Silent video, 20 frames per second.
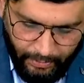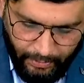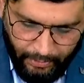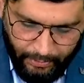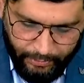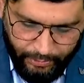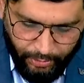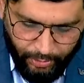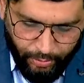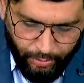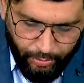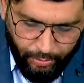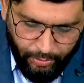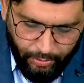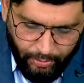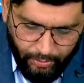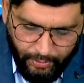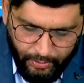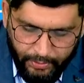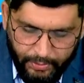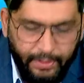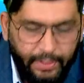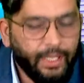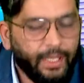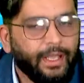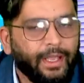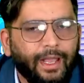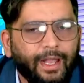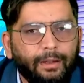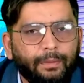So they
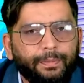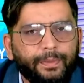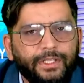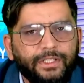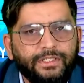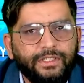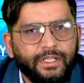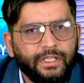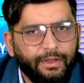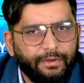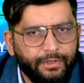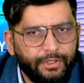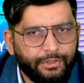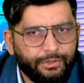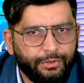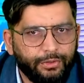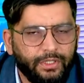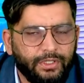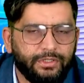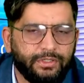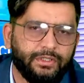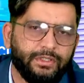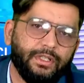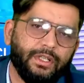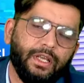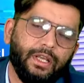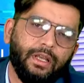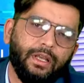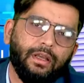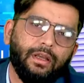help each and every students.
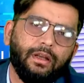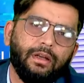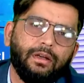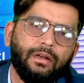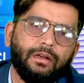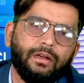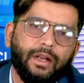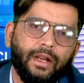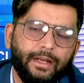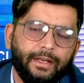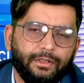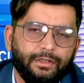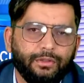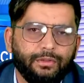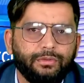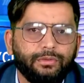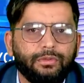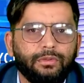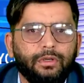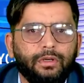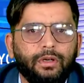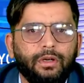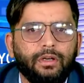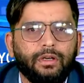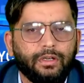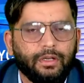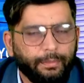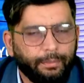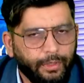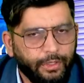They try to
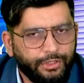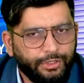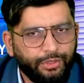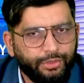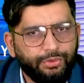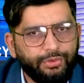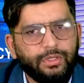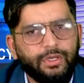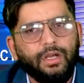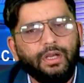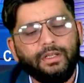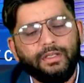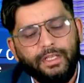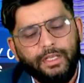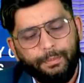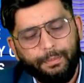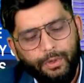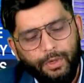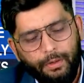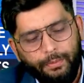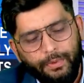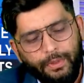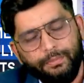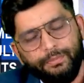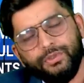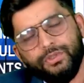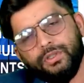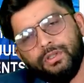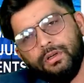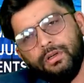troubleshoot their
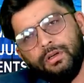problems,